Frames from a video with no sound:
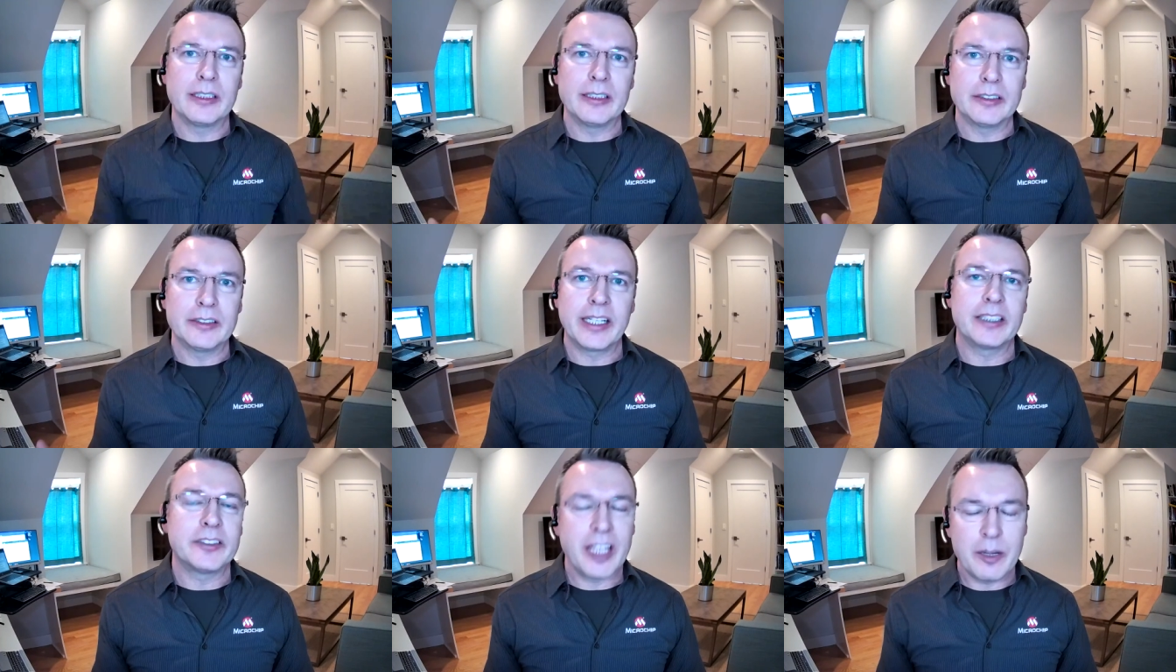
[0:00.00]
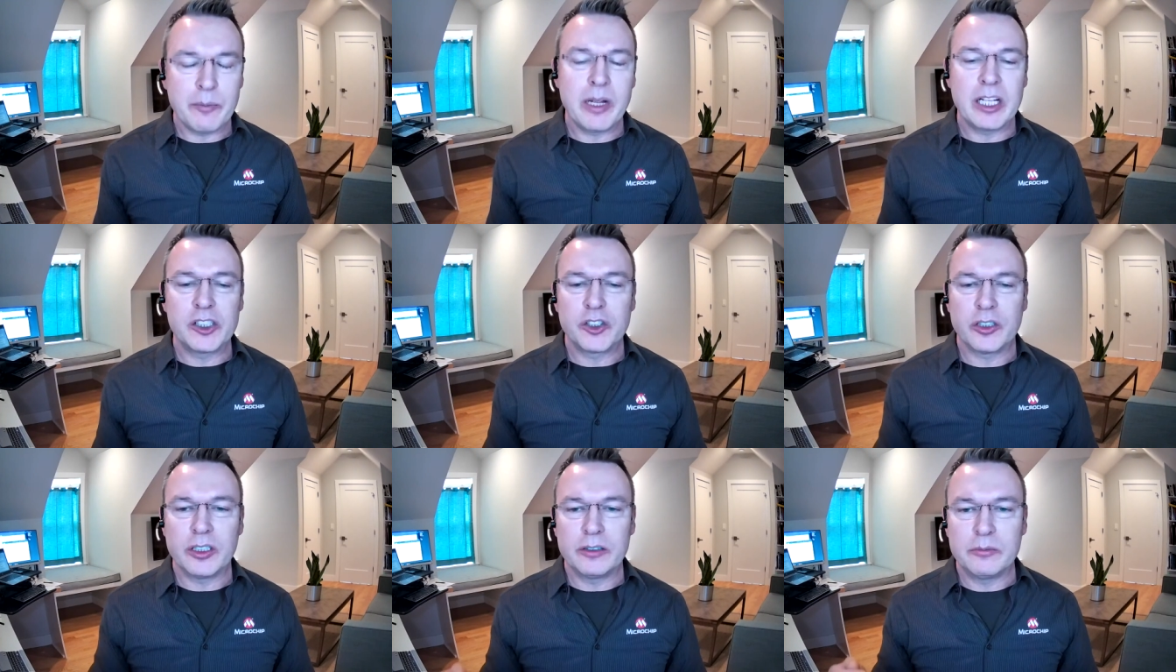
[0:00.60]
take a tape
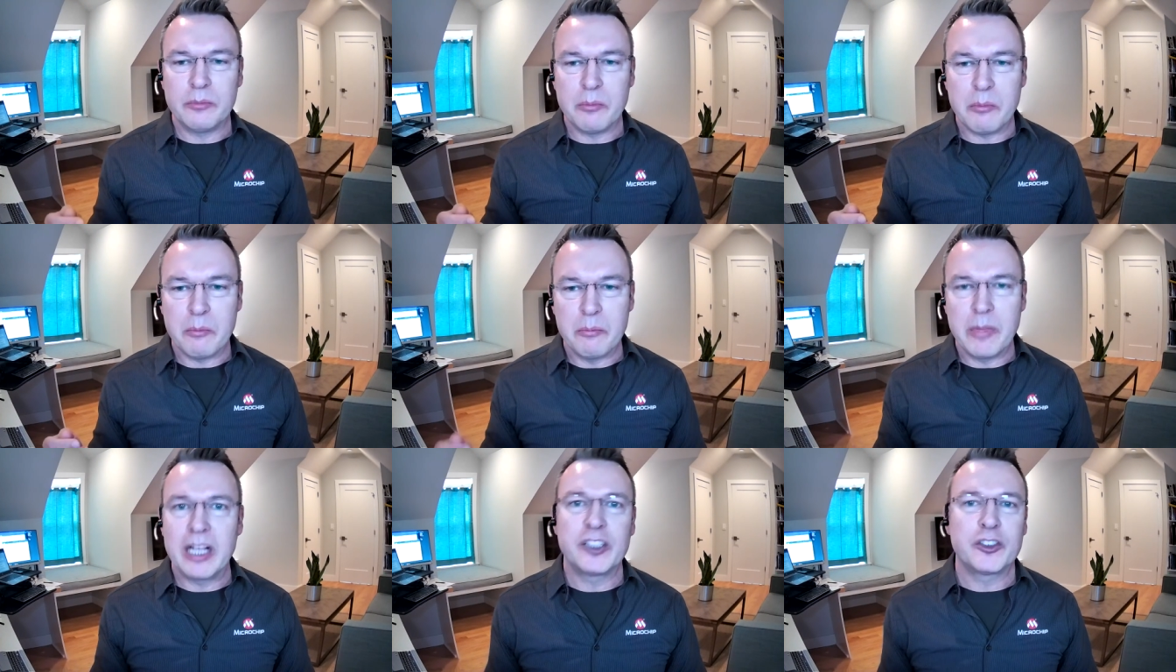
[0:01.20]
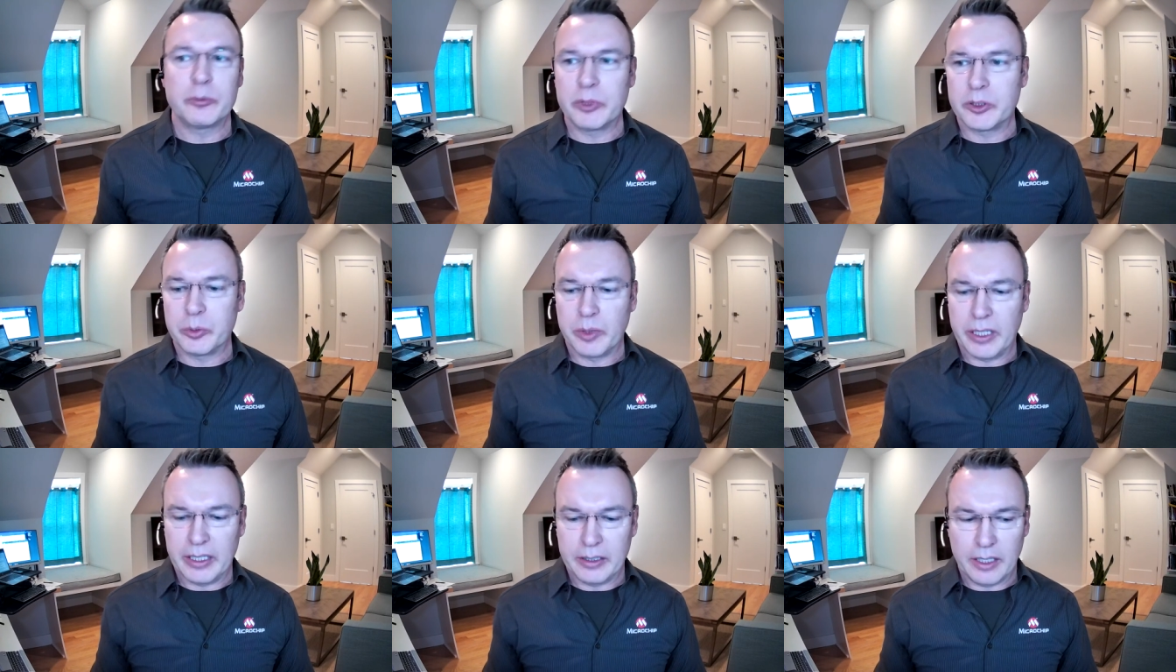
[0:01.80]
measure and measure
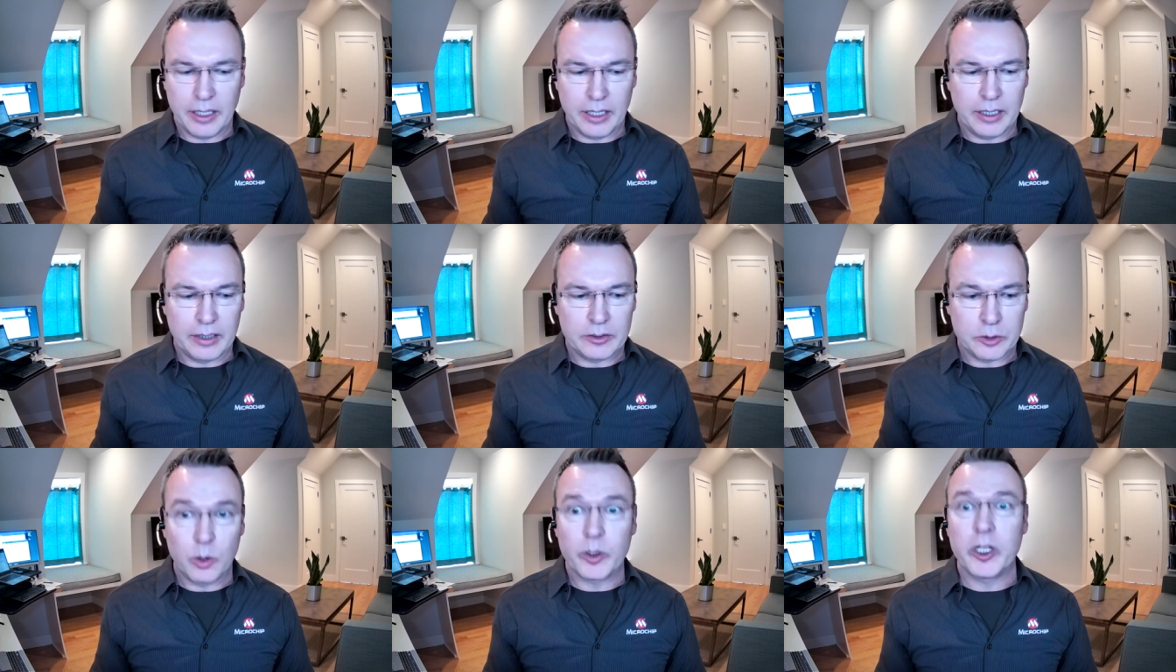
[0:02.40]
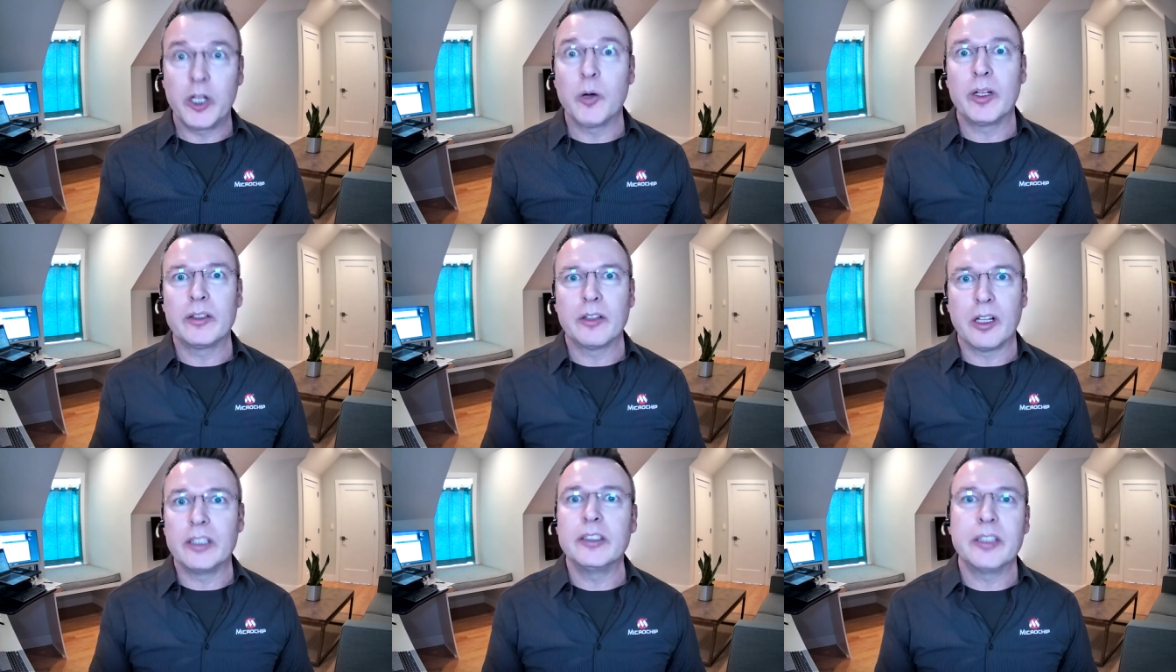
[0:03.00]
between uh, Tokyo and
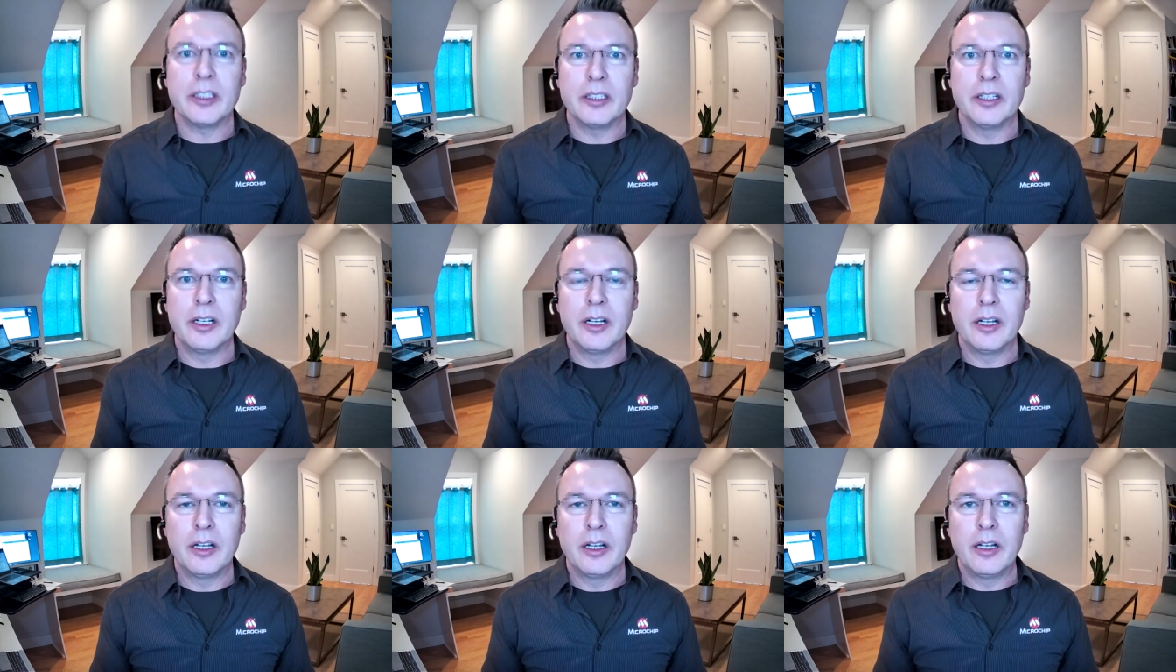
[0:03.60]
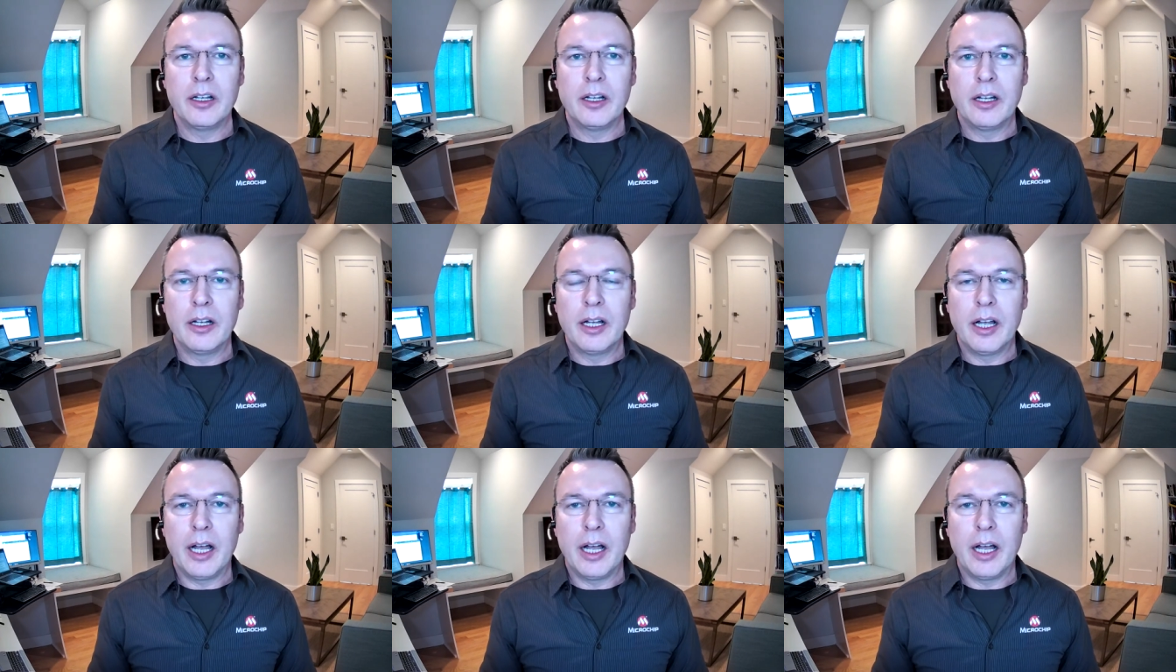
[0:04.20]
London wow.